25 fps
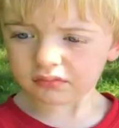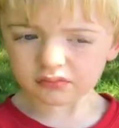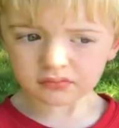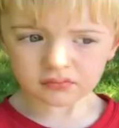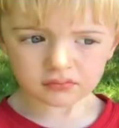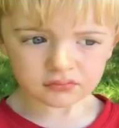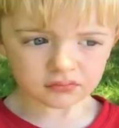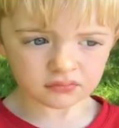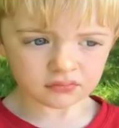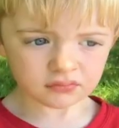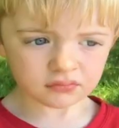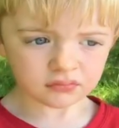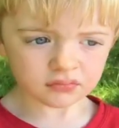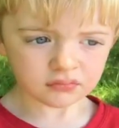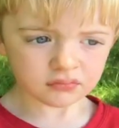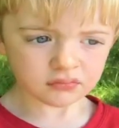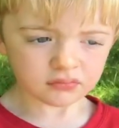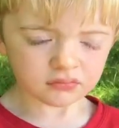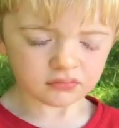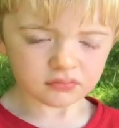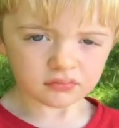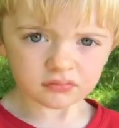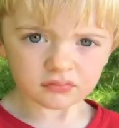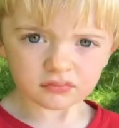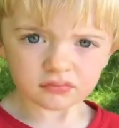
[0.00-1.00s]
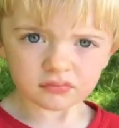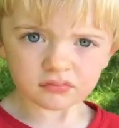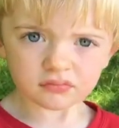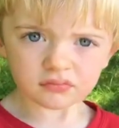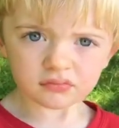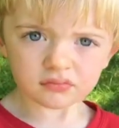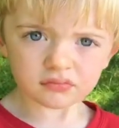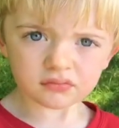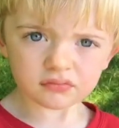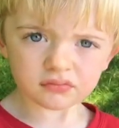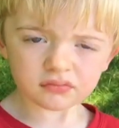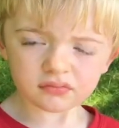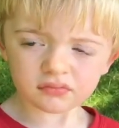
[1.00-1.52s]

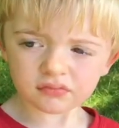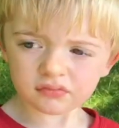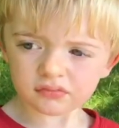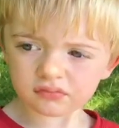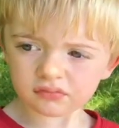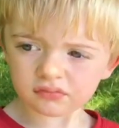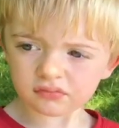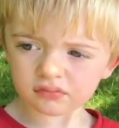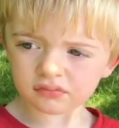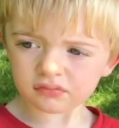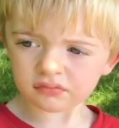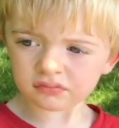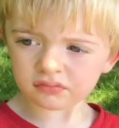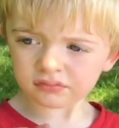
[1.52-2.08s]
(silence)